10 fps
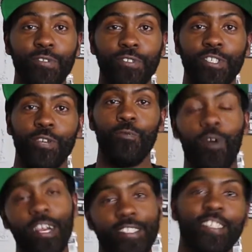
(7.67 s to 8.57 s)
So she
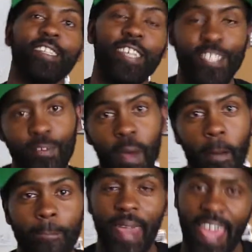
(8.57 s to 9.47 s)
walks into
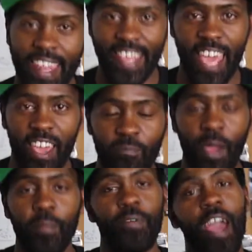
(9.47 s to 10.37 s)
my man cave,
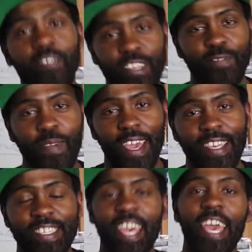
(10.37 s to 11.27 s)
my private
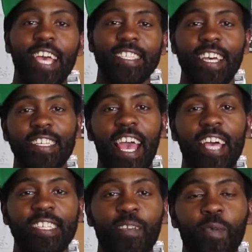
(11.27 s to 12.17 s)
space, and starts
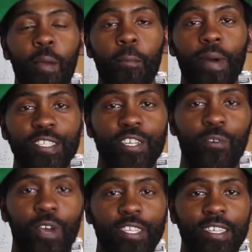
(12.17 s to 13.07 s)
asking me a bunch of
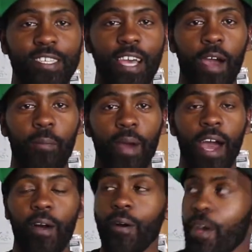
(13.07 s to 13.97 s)
questions
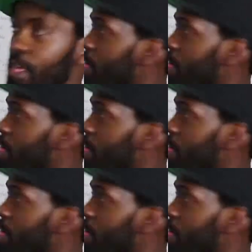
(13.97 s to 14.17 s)
about